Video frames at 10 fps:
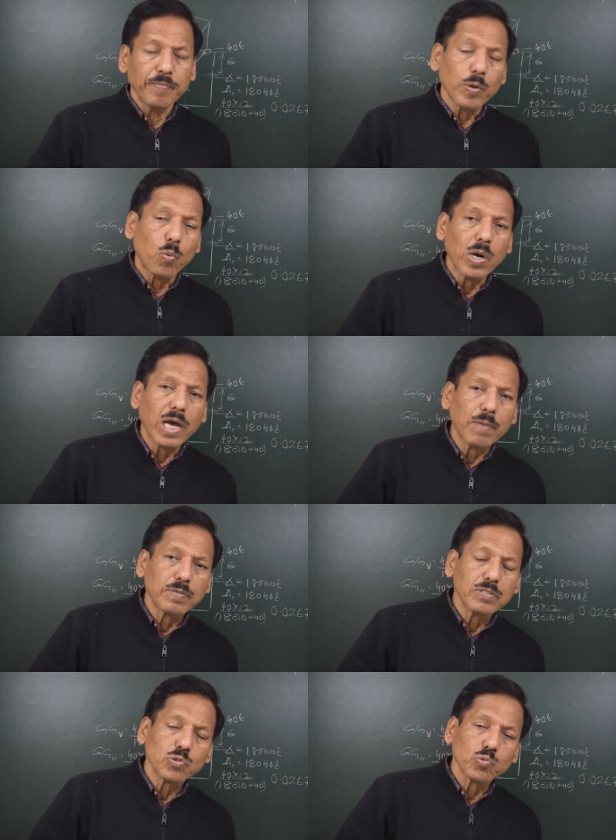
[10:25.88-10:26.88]
what
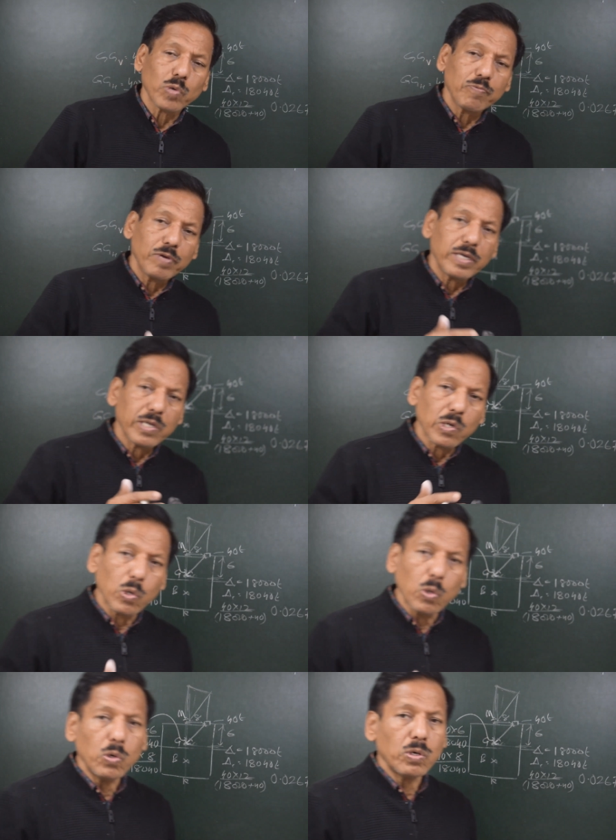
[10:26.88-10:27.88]
happens when we
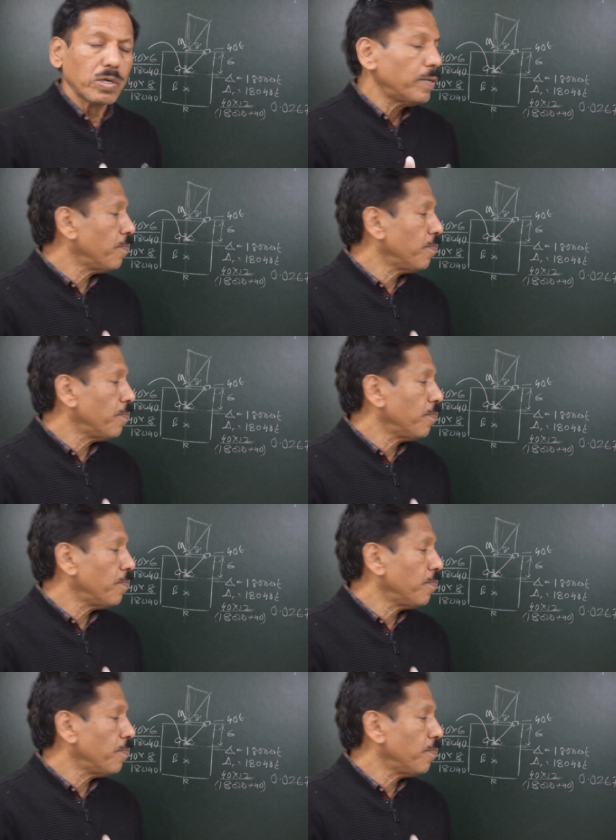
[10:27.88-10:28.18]
load